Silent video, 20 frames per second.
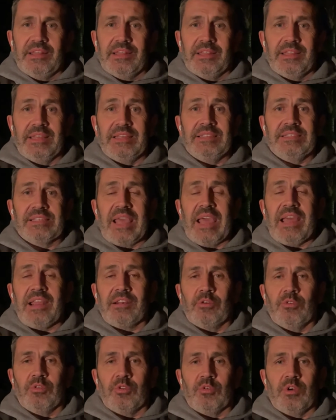things
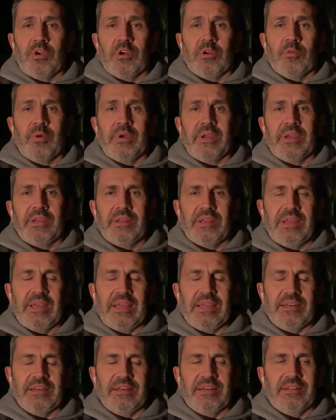can go the wrong way.
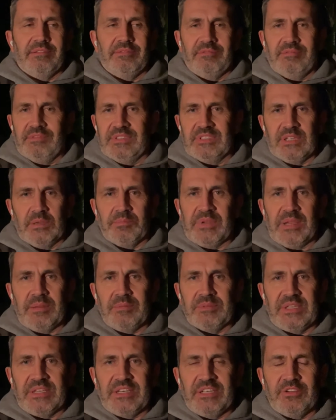And
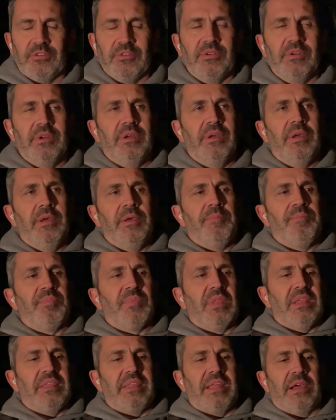sometimes they do.
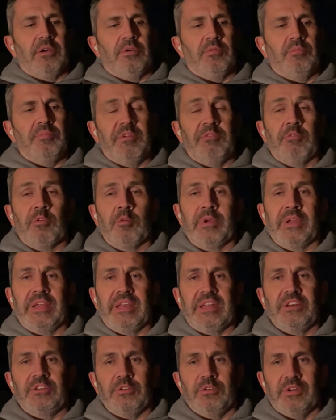Now, before we
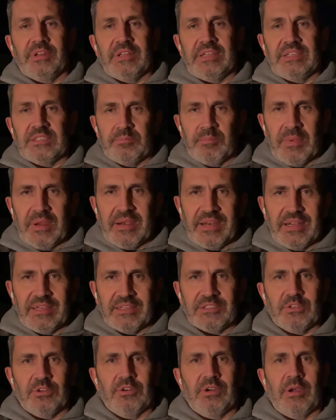get into it, it's Monday,
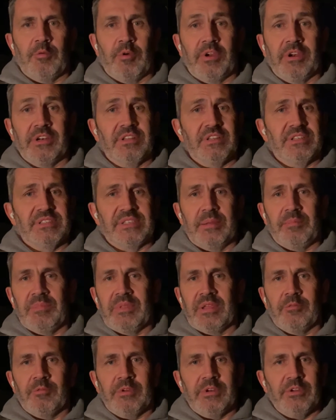so I want to do the same
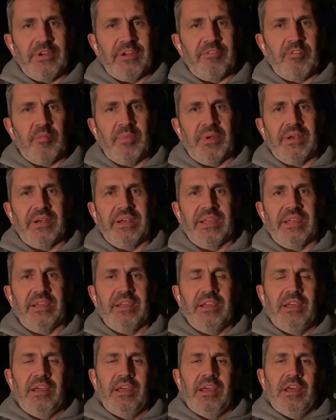thing we do every Monday.
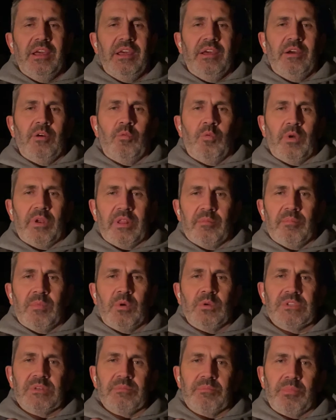One of the
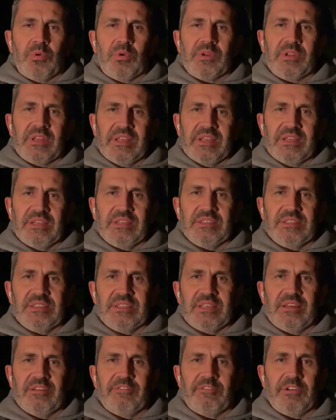most important
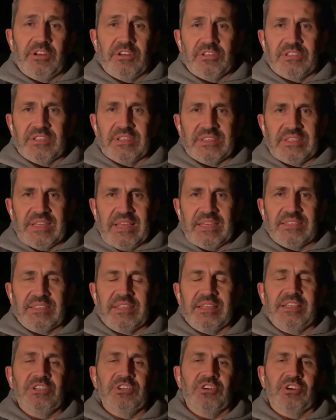things for your success
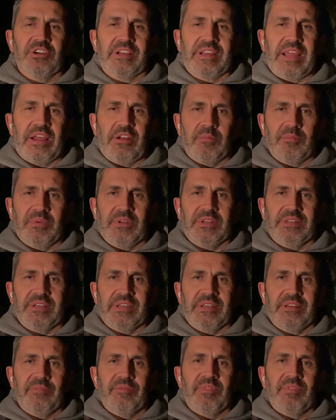is your
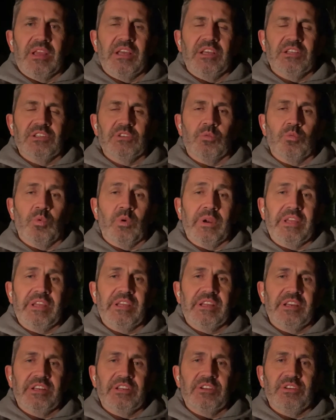accountability. So what are you
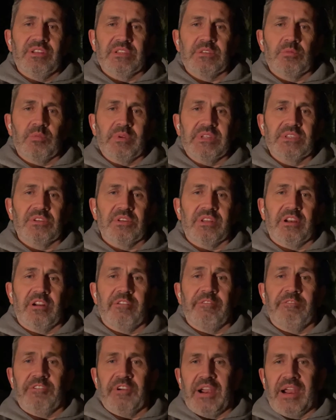going to do this week so that
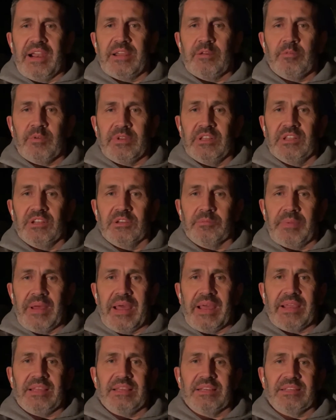on Friday when you look
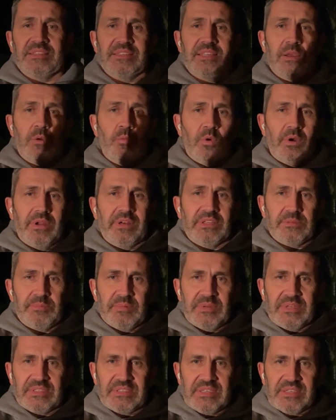back, you can say, one, it's
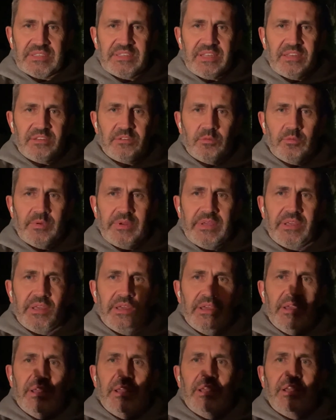been a successful week.
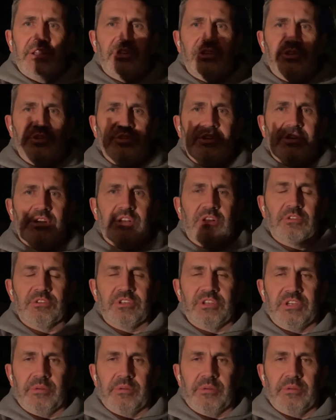Two, you're closer to